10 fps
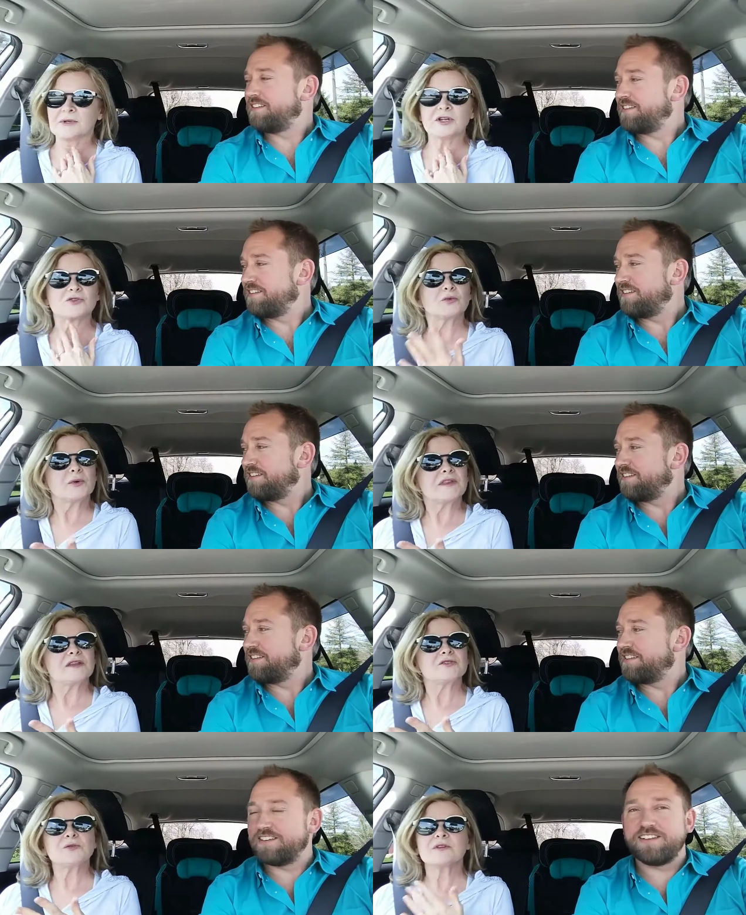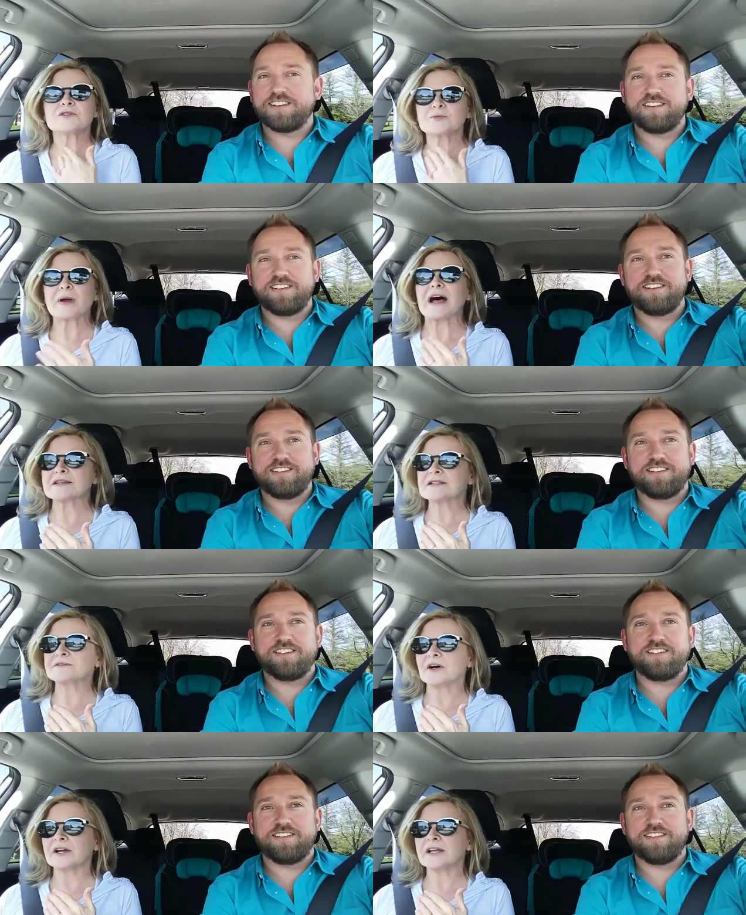Speaker 1: come in here. So when they do this, you're
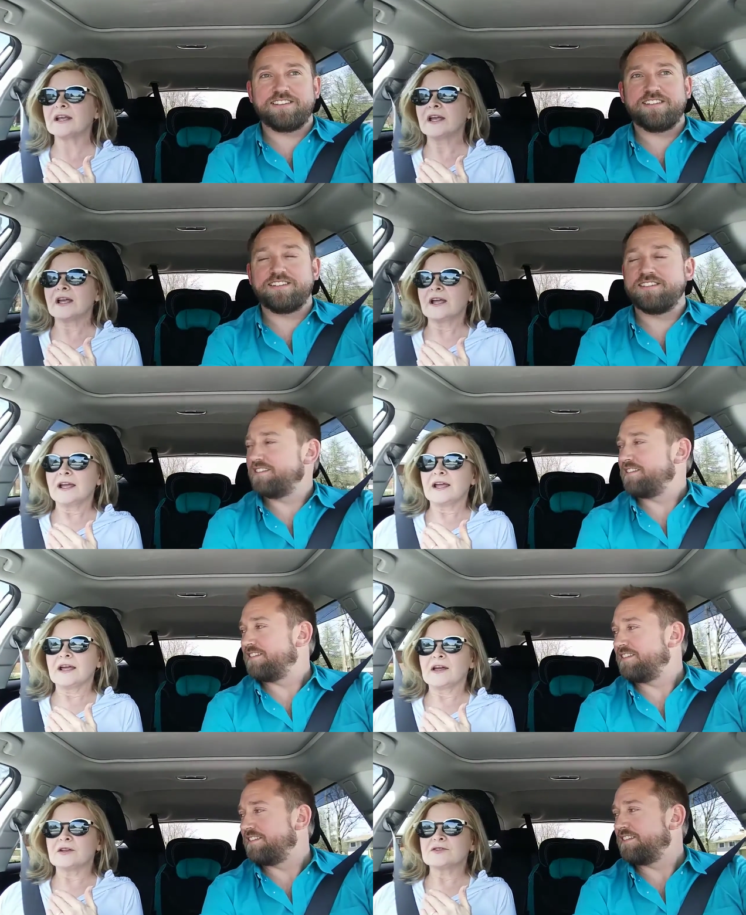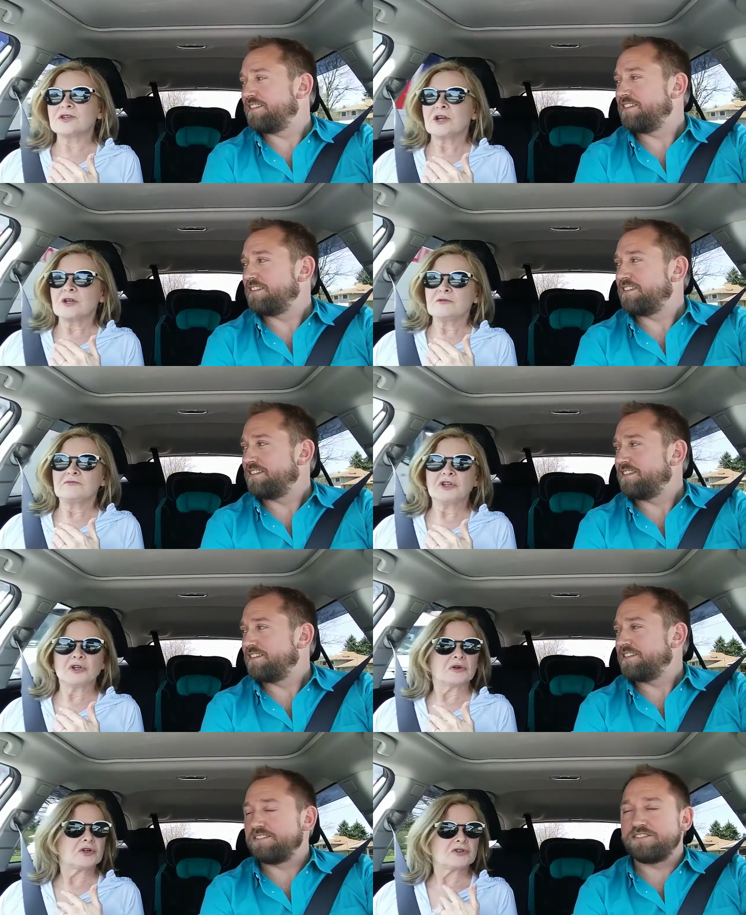pacifying, and you
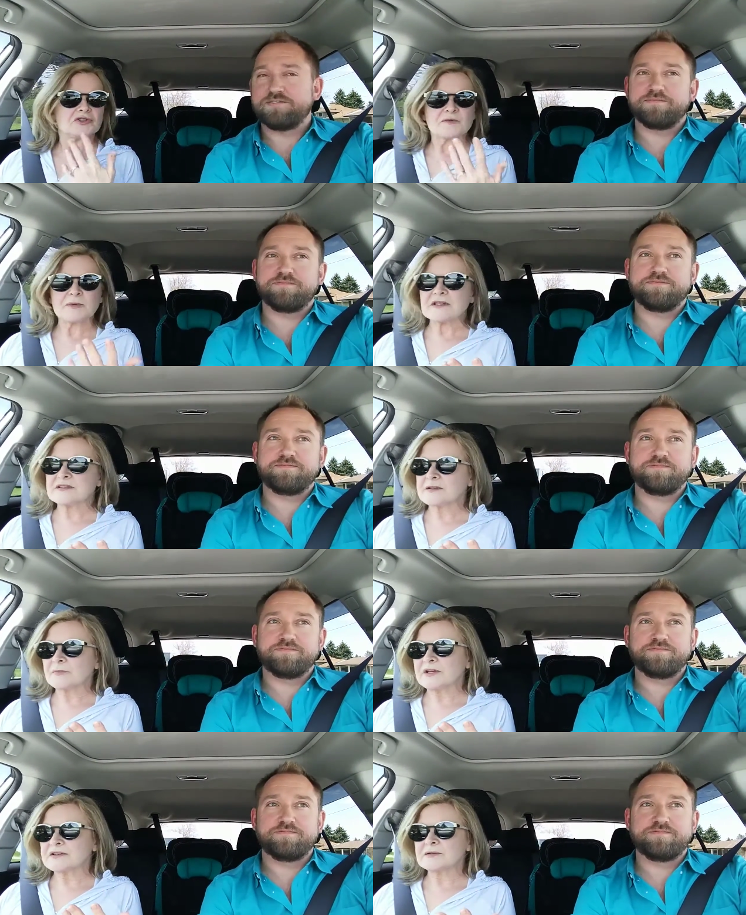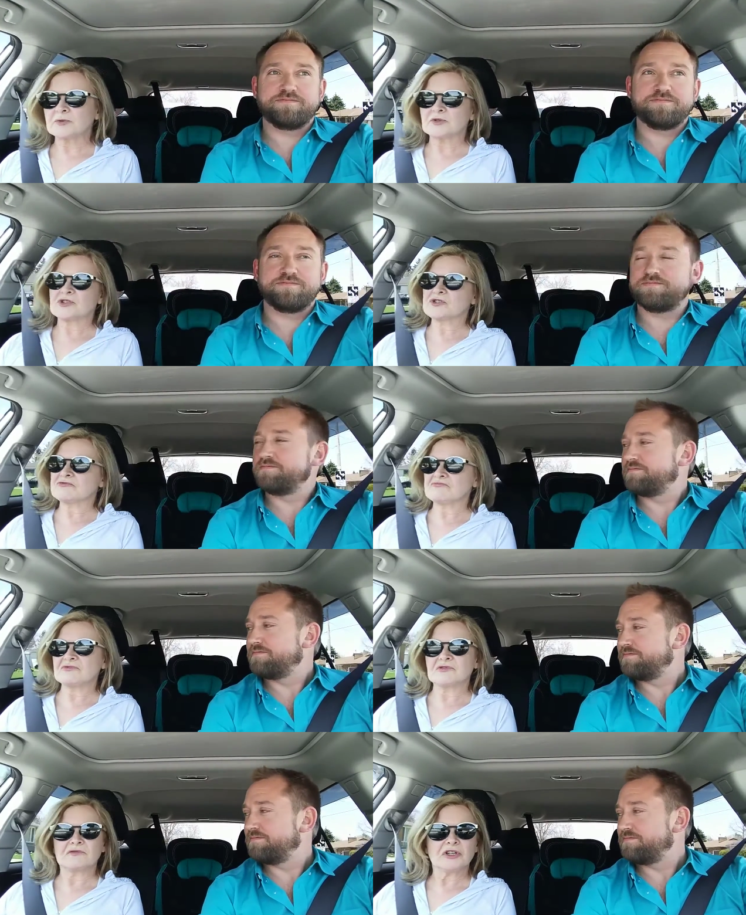know, it could just be something as simple as,
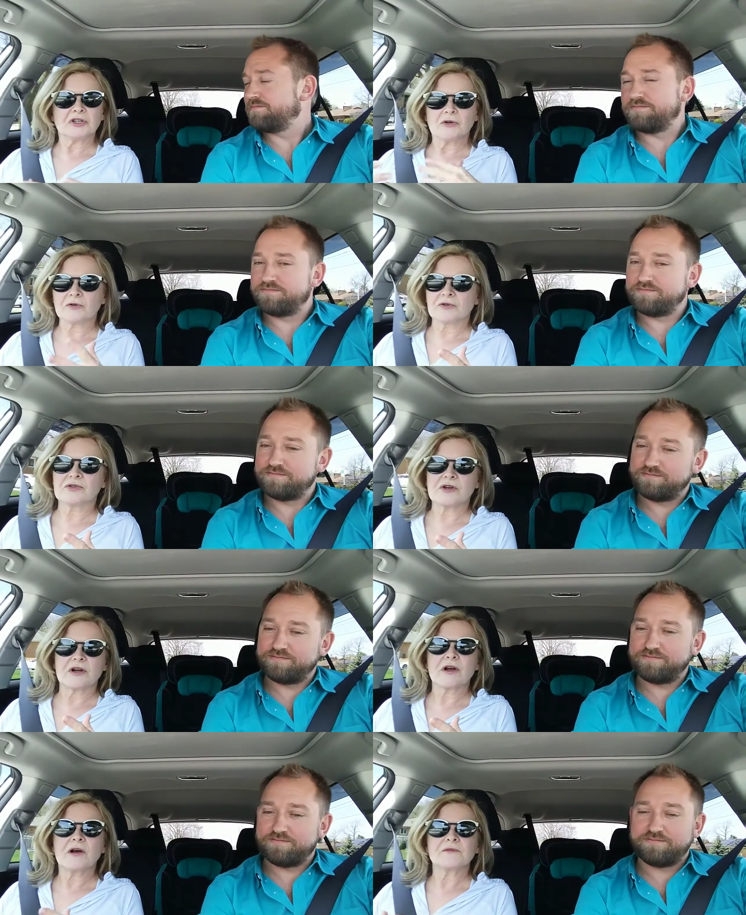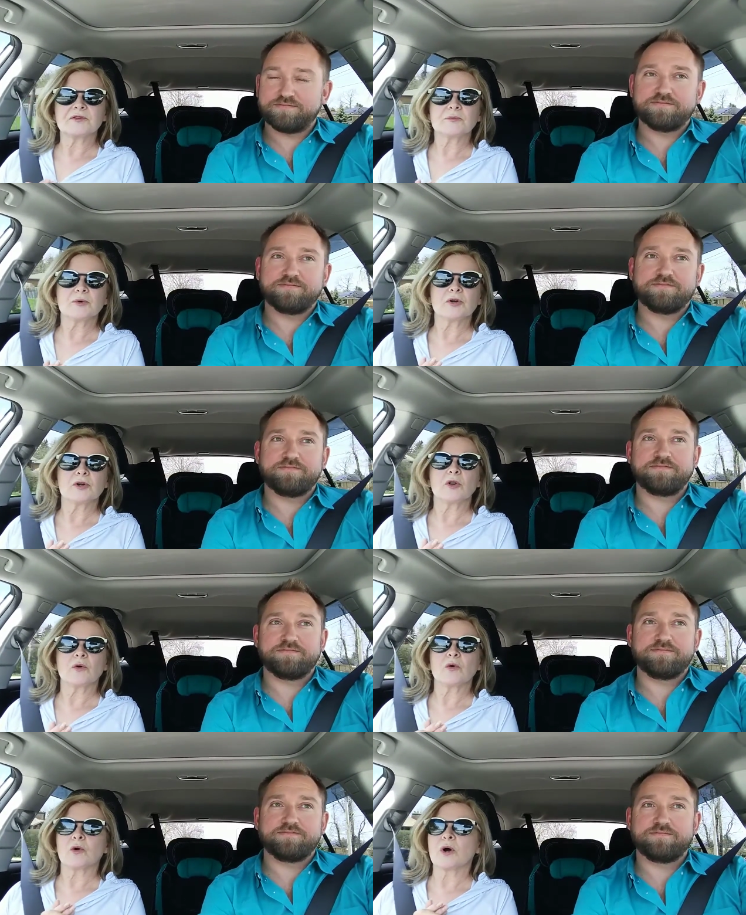you know, you're uncomfortable,
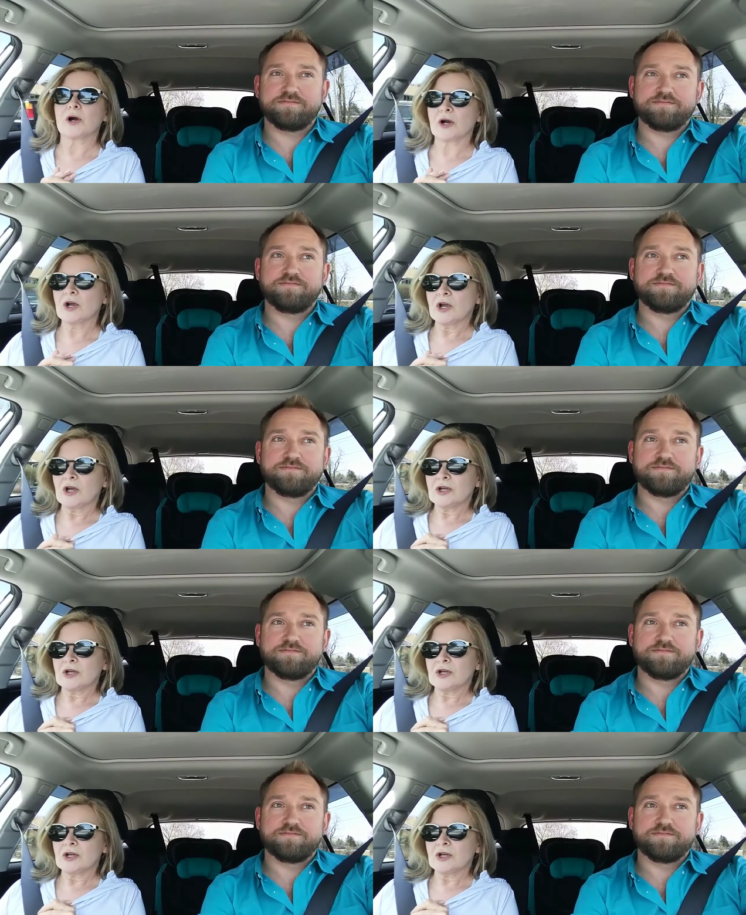or